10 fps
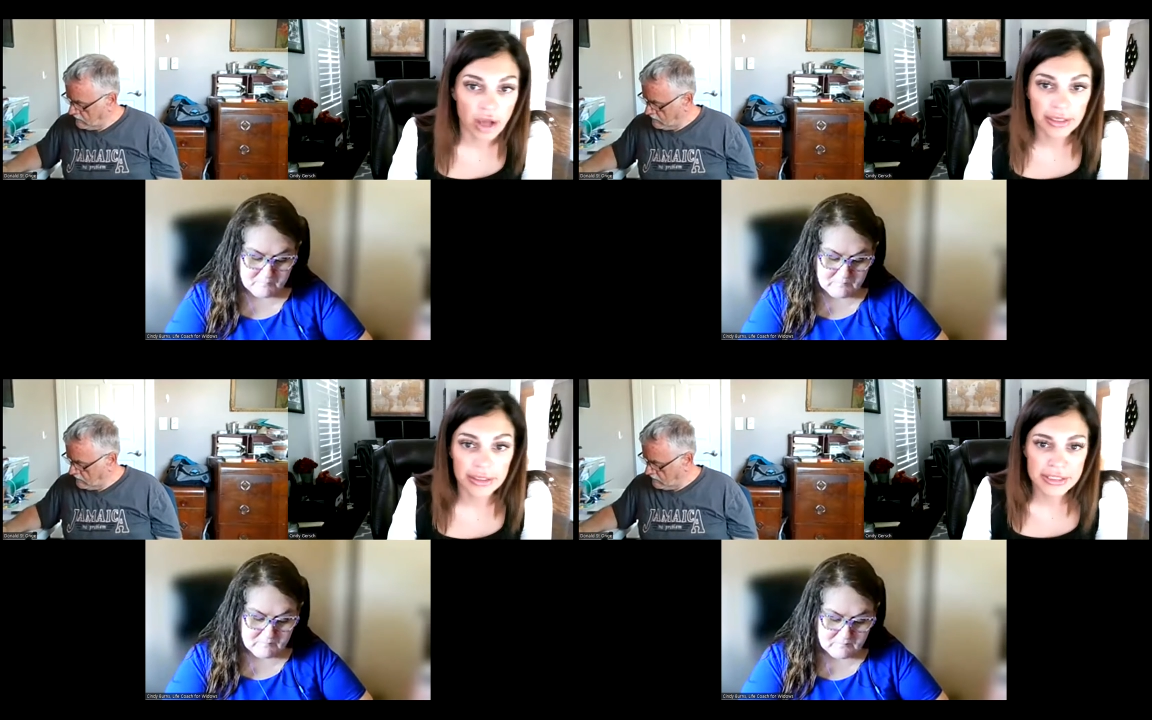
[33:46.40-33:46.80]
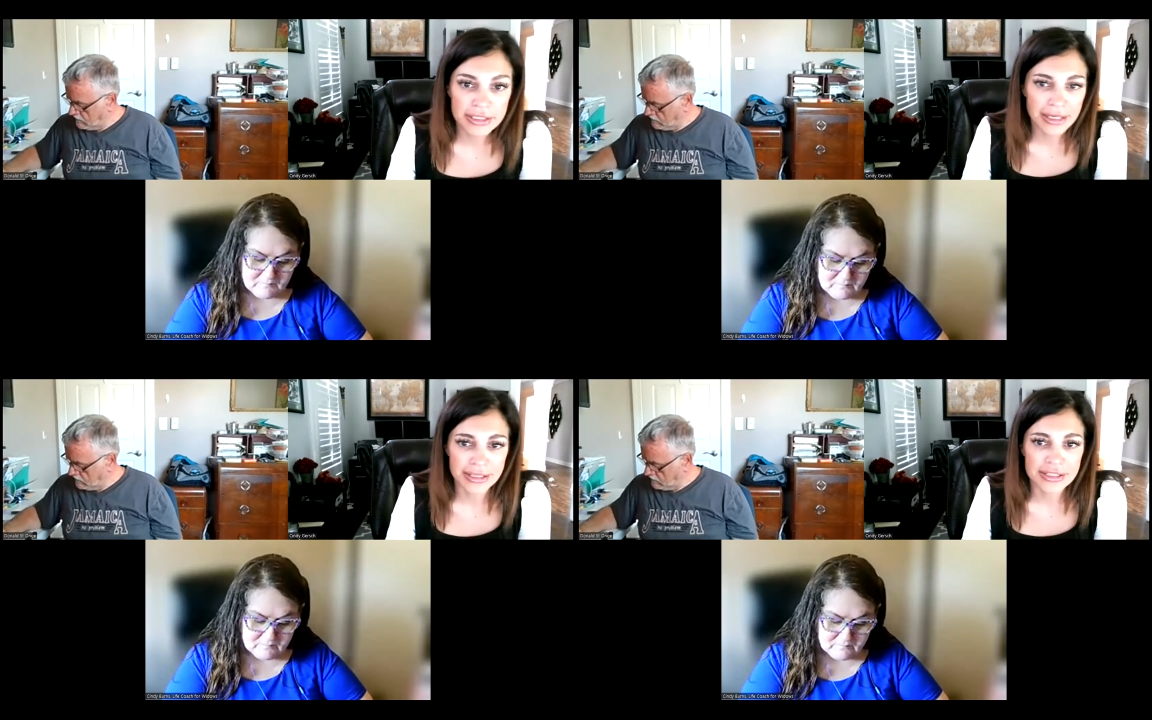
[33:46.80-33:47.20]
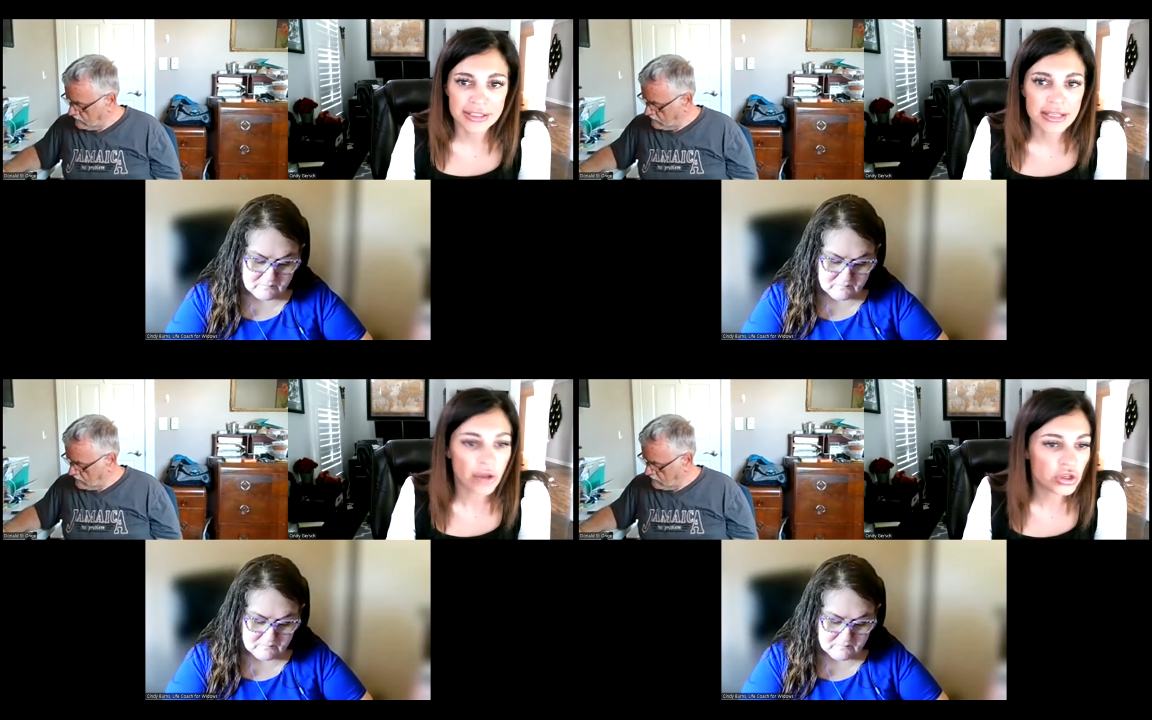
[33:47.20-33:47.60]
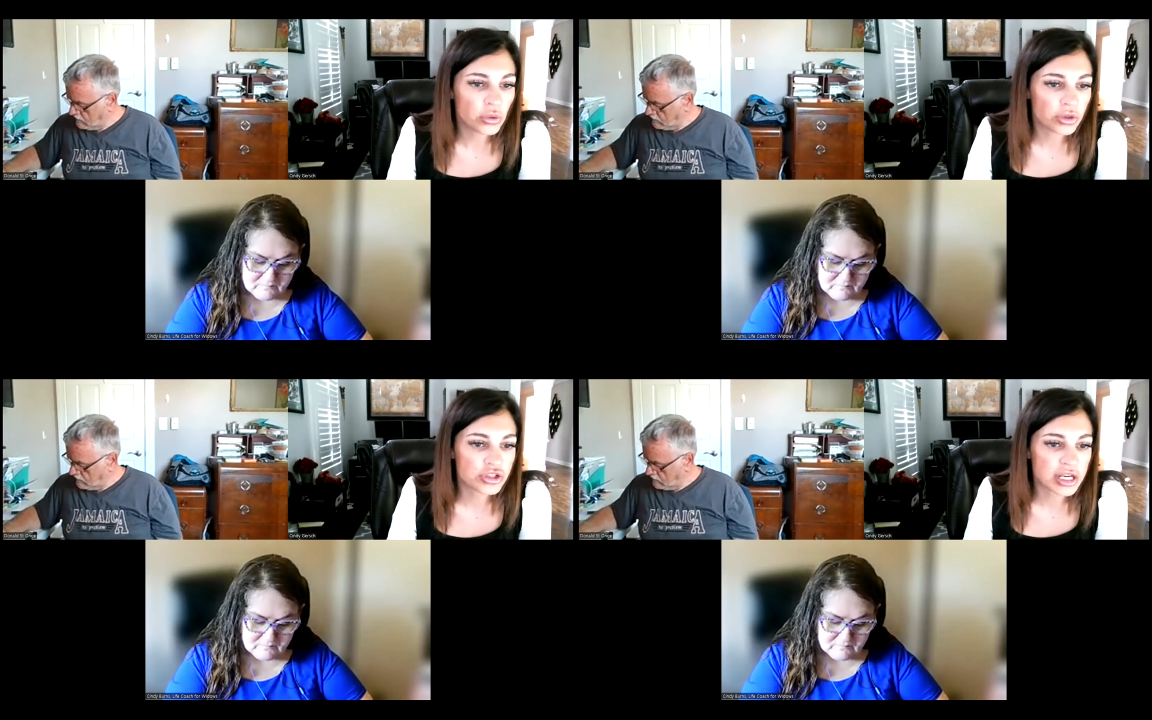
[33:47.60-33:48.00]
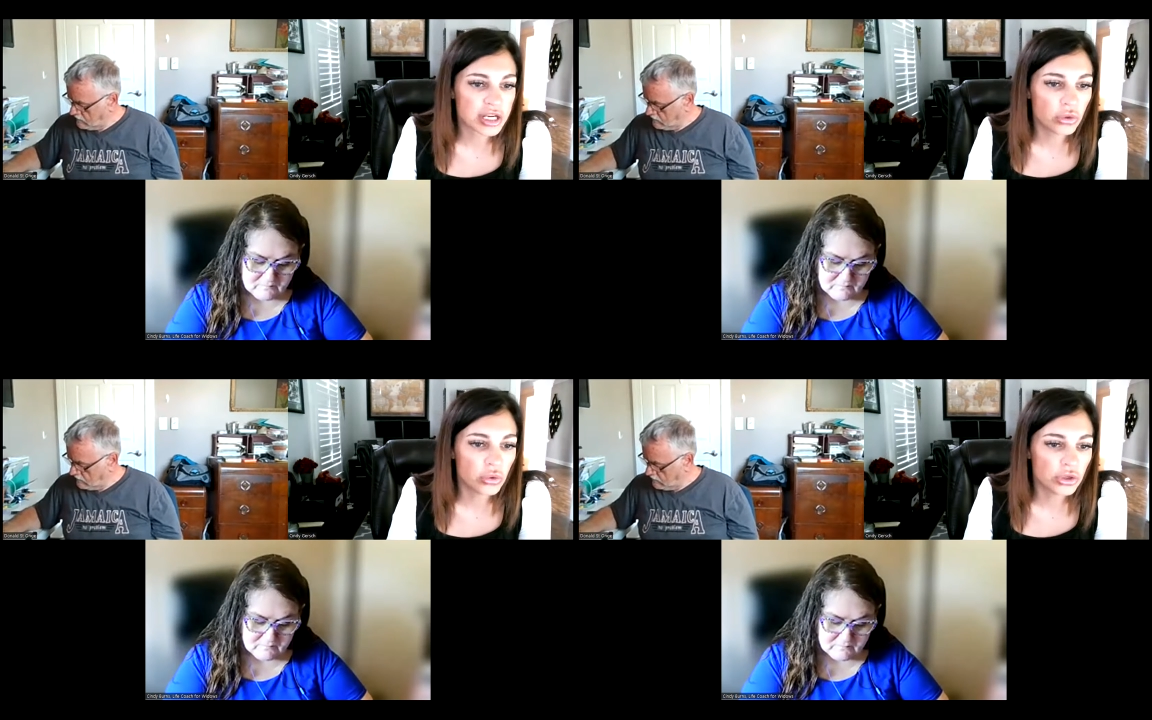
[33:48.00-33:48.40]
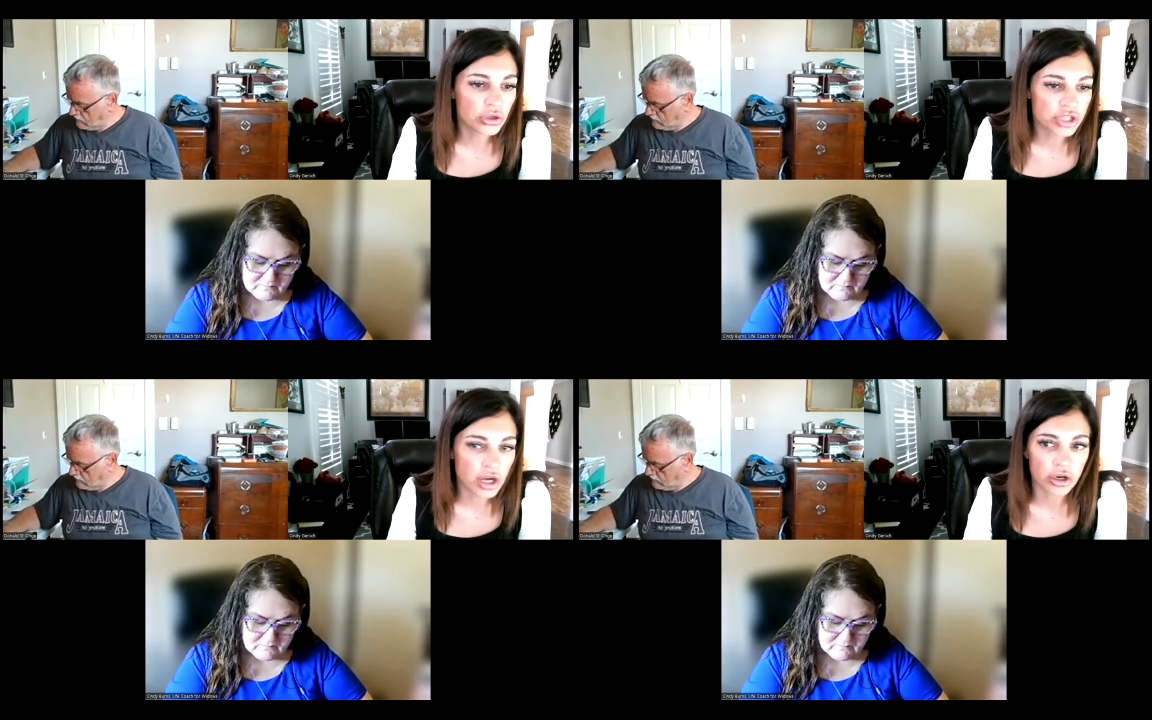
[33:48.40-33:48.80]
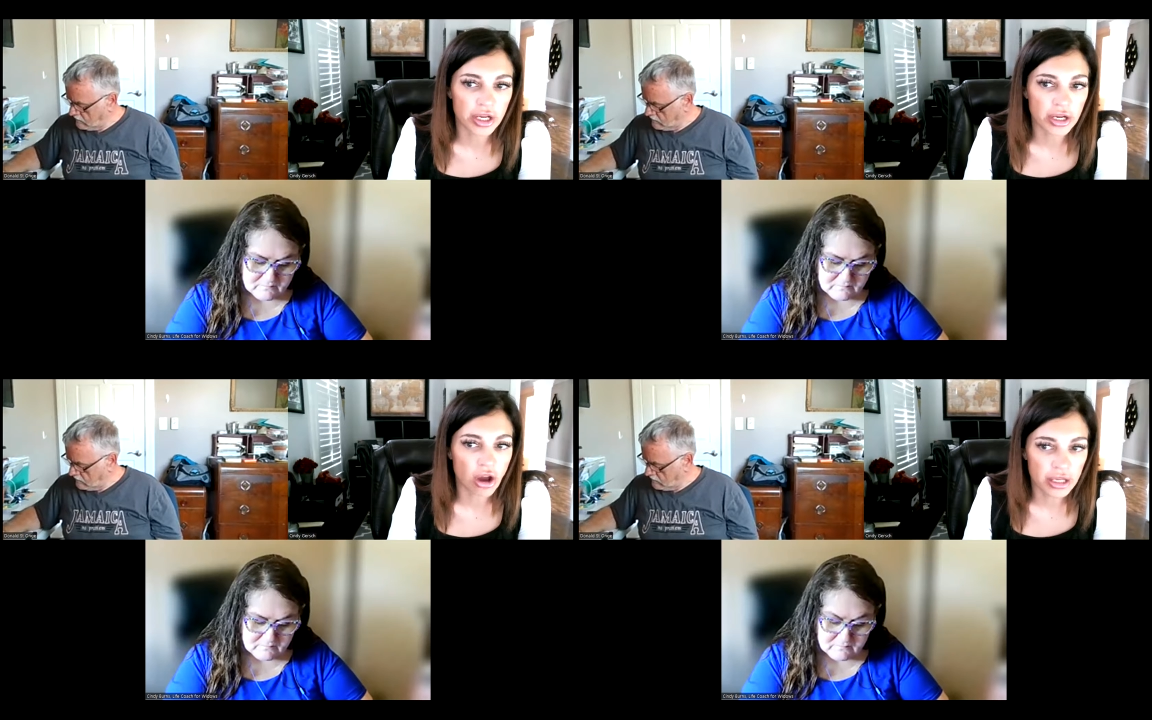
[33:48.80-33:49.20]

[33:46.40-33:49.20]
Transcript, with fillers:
Speaker 1: audience is. Now that you understand who your target